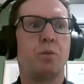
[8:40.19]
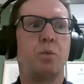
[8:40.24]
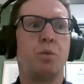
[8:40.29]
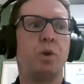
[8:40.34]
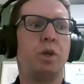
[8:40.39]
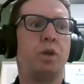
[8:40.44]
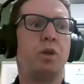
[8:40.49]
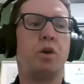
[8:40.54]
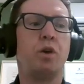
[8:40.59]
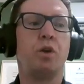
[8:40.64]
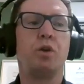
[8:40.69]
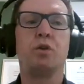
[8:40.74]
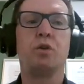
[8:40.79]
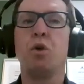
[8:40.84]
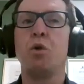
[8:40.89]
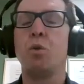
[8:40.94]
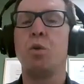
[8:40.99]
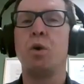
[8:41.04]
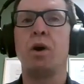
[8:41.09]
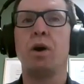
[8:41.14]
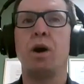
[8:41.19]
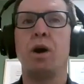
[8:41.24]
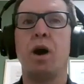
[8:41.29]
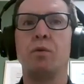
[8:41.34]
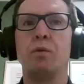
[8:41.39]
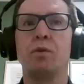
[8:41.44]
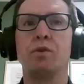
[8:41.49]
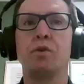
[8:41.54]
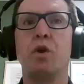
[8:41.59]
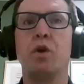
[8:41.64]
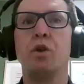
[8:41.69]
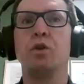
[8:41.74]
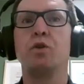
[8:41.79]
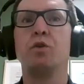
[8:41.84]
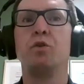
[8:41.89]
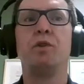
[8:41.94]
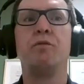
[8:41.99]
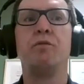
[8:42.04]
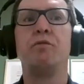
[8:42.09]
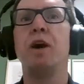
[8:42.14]
we don't know how it's going
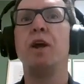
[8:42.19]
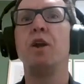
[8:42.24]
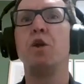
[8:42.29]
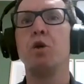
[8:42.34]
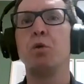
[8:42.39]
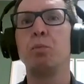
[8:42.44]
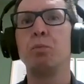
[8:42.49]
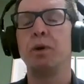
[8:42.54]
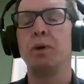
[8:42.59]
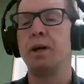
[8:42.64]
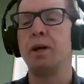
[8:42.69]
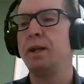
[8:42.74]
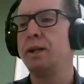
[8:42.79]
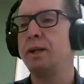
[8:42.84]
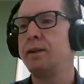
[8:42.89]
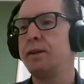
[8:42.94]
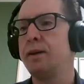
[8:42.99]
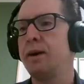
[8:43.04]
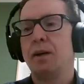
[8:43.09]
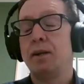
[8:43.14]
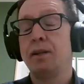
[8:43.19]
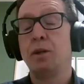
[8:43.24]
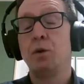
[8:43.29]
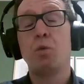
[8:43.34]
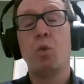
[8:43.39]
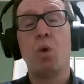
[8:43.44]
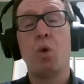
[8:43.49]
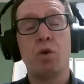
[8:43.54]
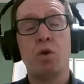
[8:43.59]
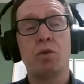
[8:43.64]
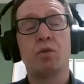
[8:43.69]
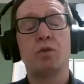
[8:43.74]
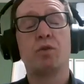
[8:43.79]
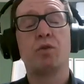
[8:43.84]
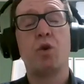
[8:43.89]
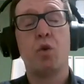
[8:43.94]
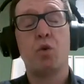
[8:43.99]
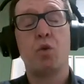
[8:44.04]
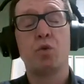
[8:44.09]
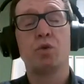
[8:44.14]
to develop, and the war
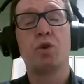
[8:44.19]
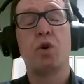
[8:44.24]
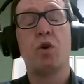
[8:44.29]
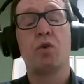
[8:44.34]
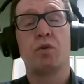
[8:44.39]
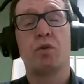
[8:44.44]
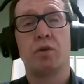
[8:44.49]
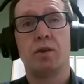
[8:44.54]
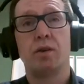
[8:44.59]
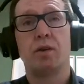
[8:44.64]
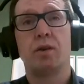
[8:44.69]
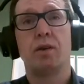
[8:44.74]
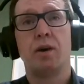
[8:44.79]
goes on.